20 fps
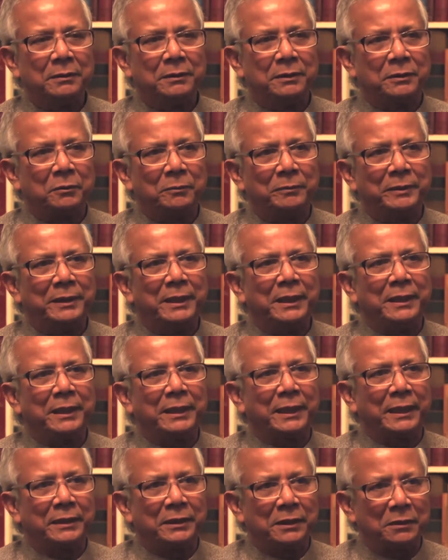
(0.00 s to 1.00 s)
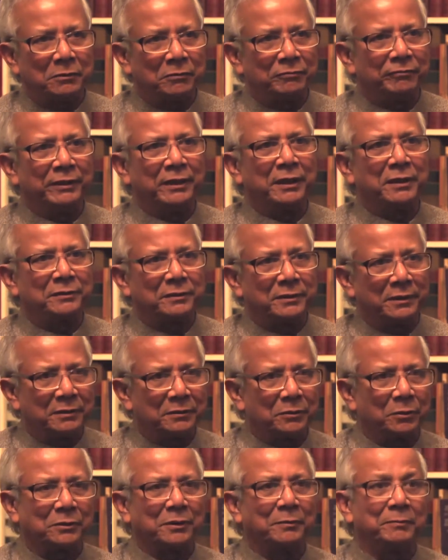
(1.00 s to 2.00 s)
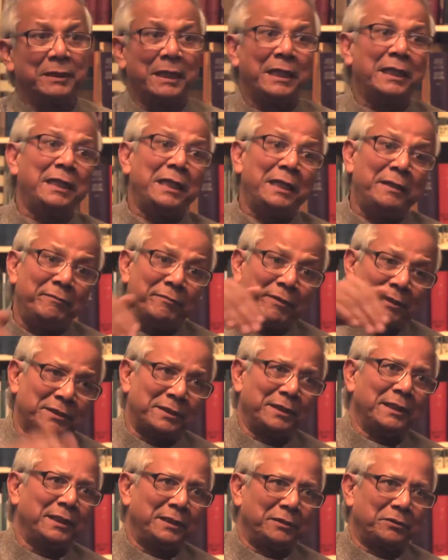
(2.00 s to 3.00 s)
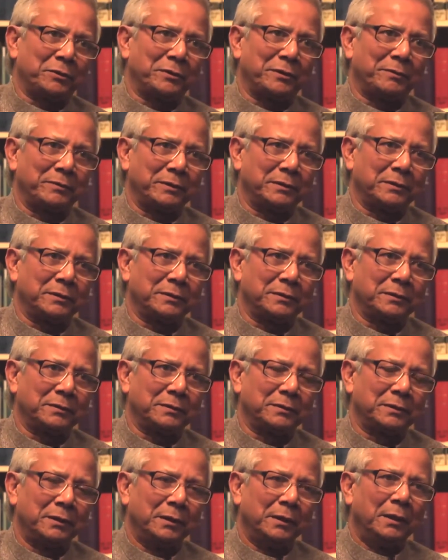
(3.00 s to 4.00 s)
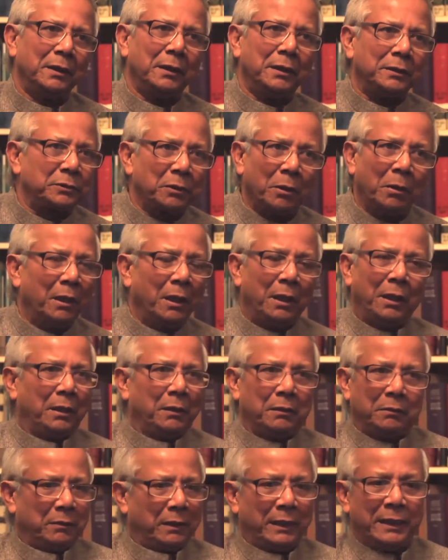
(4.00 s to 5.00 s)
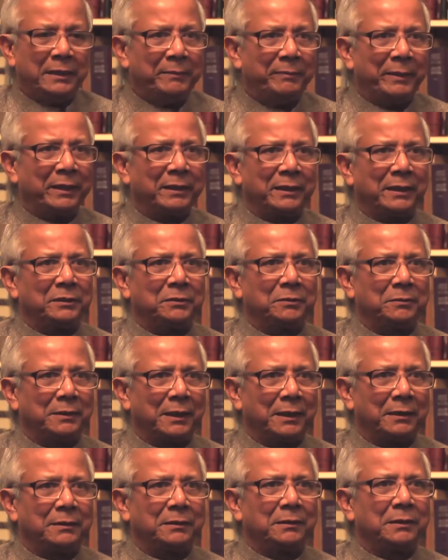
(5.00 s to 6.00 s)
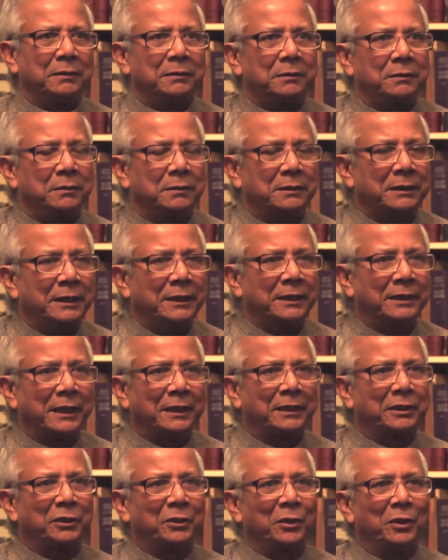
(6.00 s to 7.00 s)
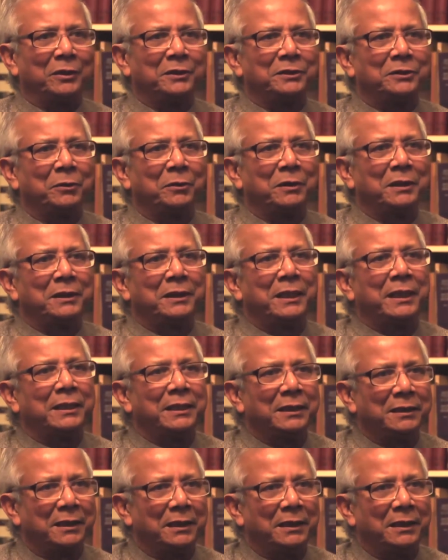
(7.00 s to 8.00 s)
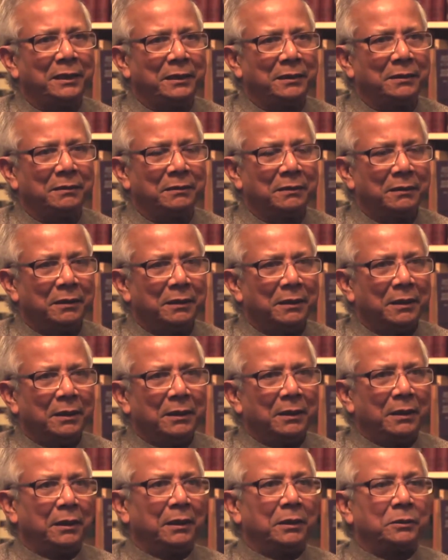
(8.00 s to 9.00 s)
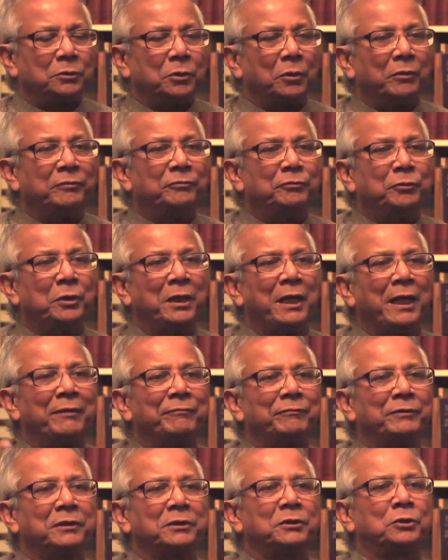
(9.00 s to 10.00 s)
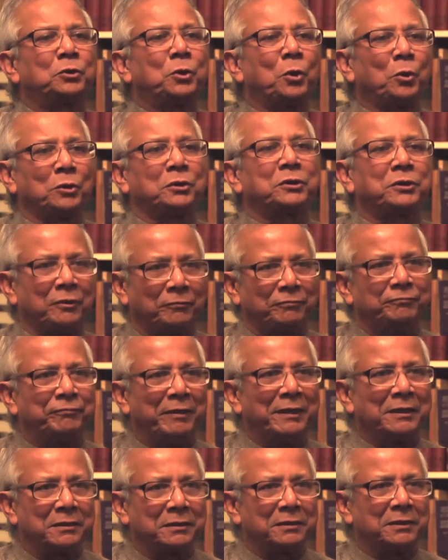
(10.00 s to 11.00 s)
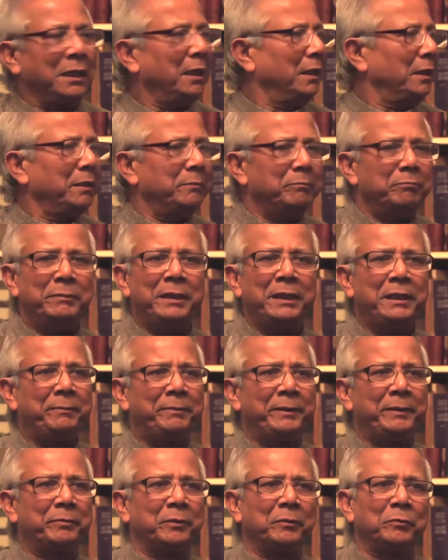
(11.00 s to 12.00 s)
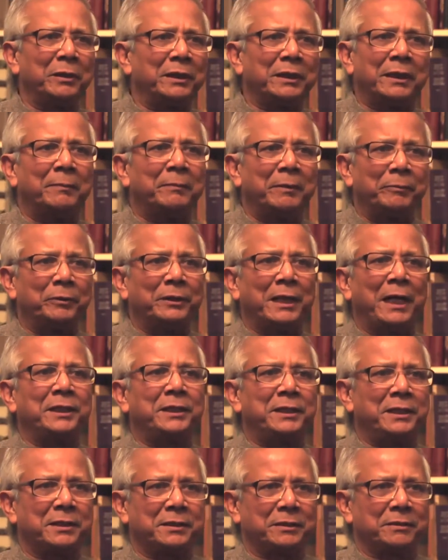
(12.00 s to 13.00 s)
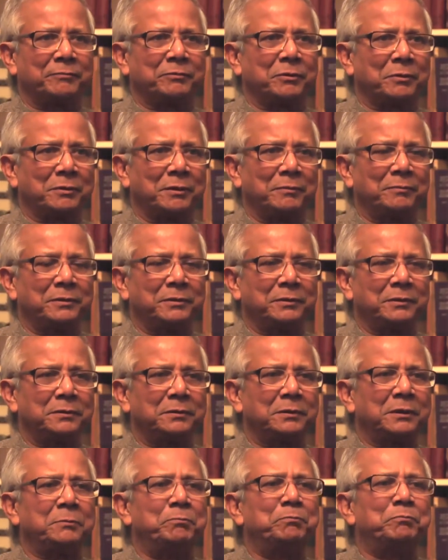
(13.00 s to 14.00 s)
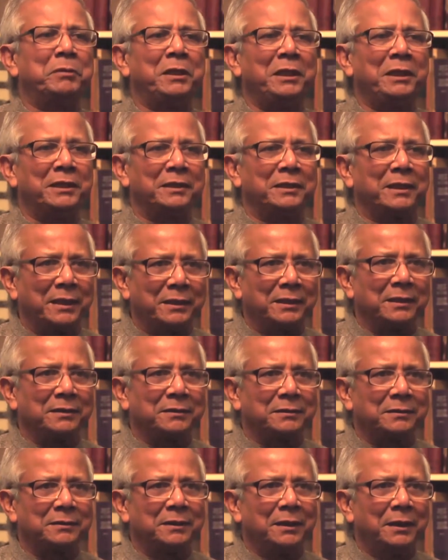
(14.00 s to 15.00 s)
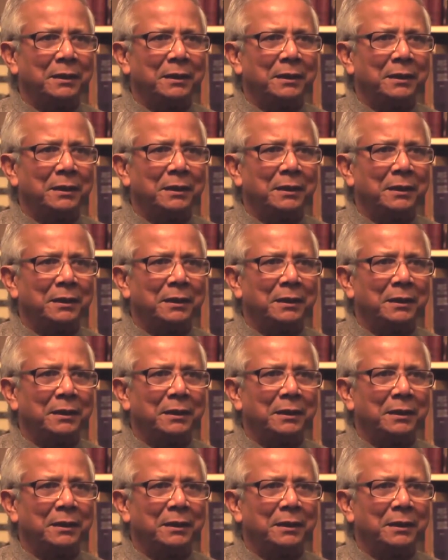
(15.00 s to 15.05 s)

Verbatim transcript: It will be dedicated to financing social and investing in social businesses. So any bank can do that. Credit Agricole is only taking the lead. Uh, so if you have the source of funds, many people will come up with ideas of social business, brilliant ideas.